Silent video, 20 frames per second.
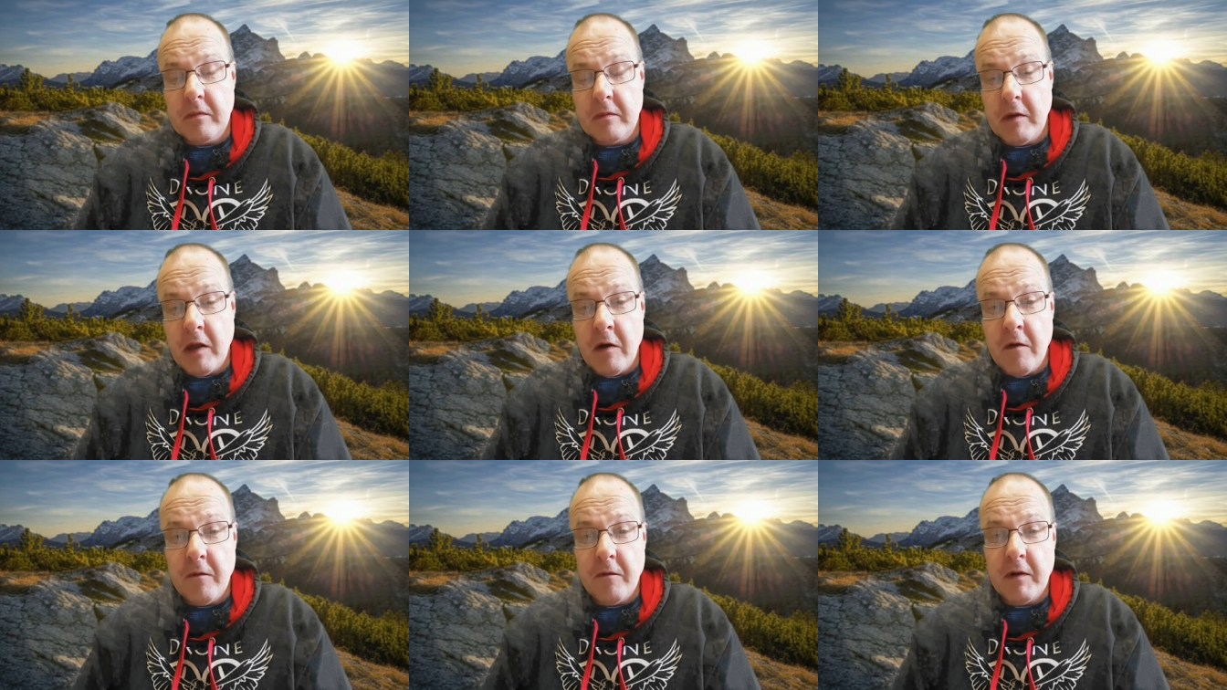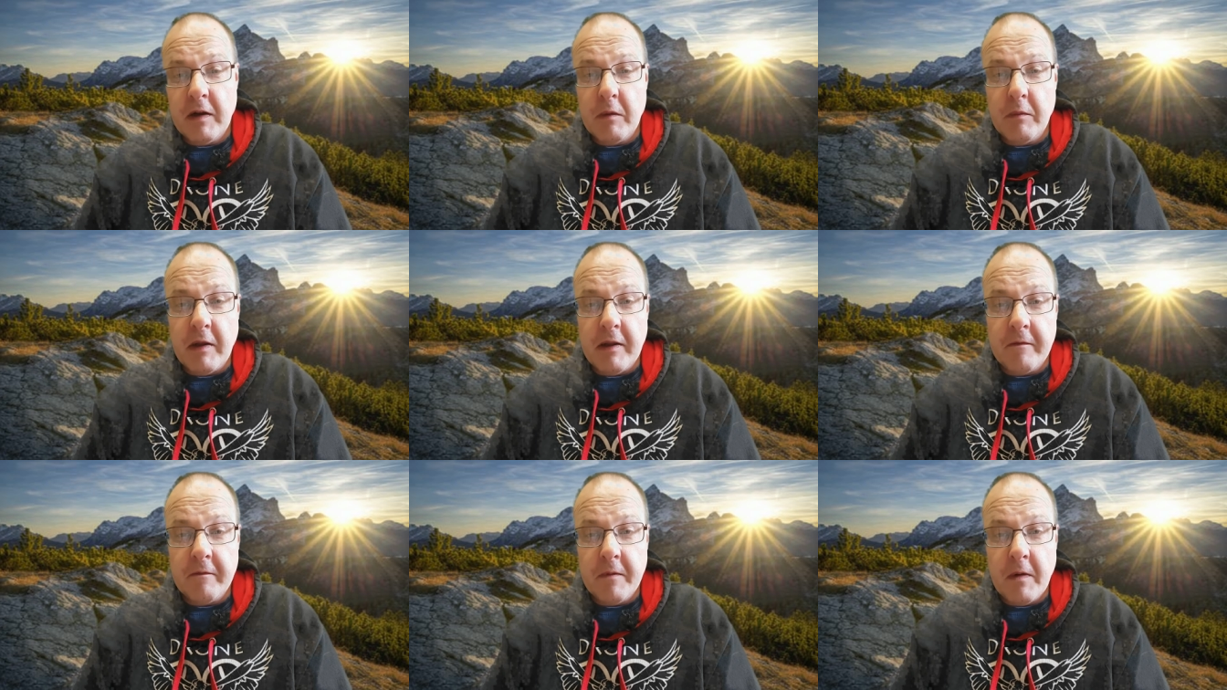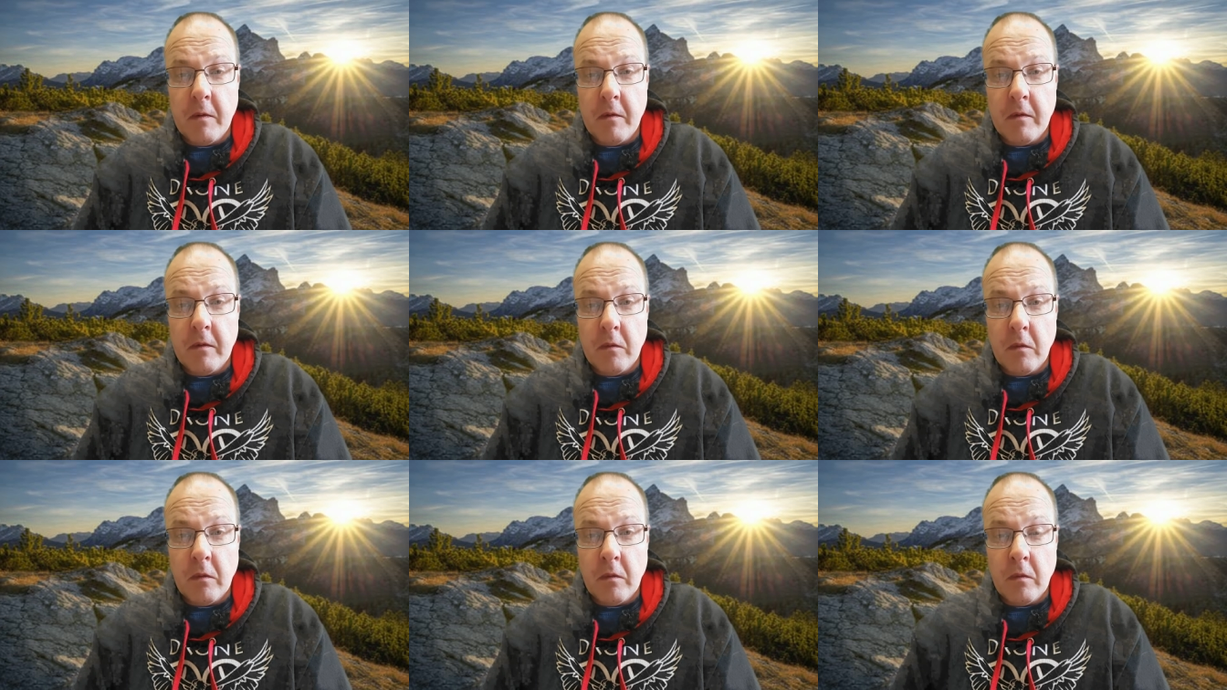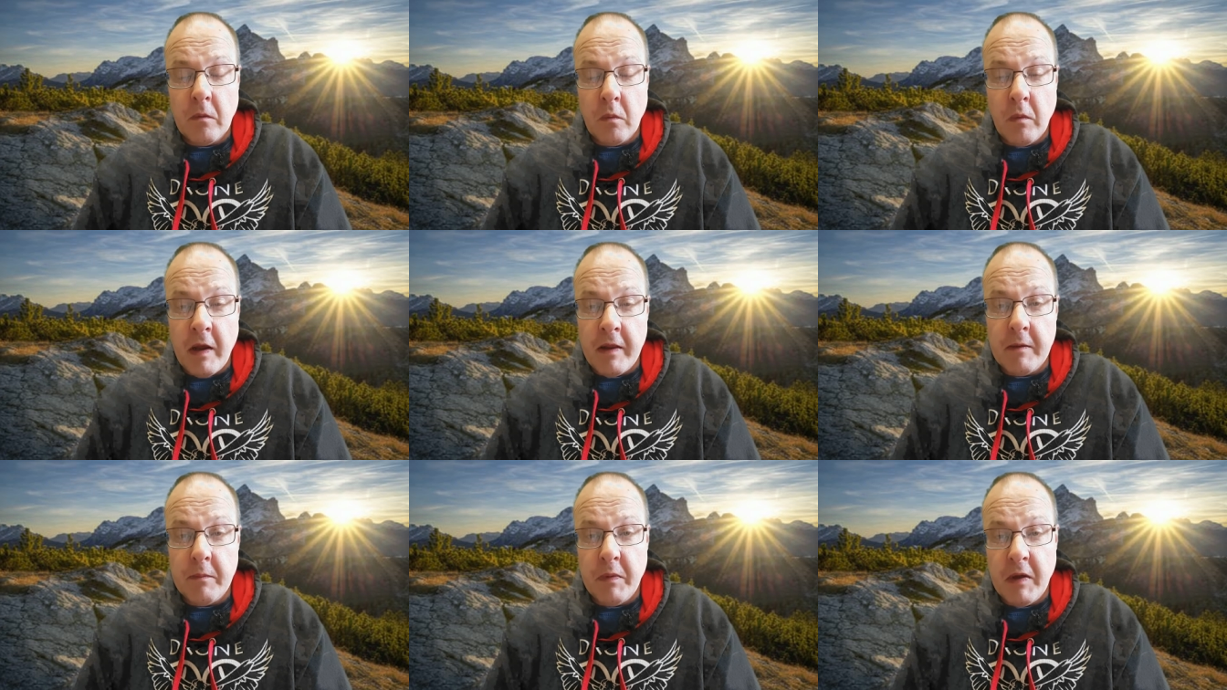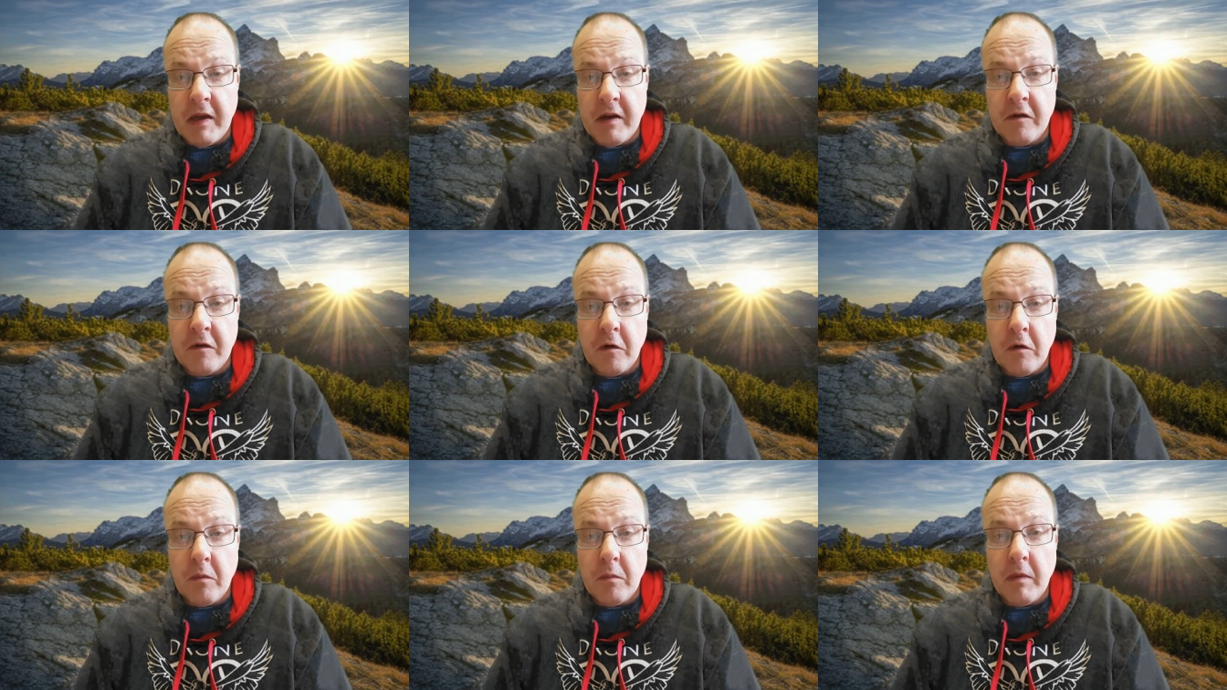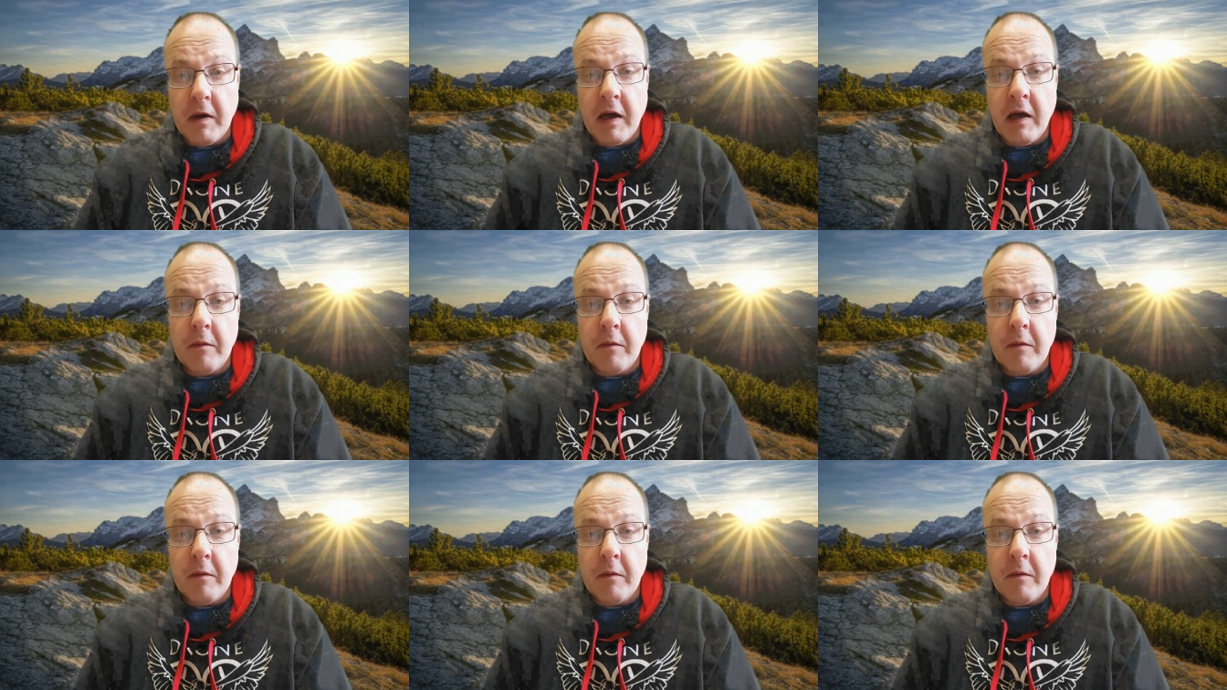hopefully when the weather picks up,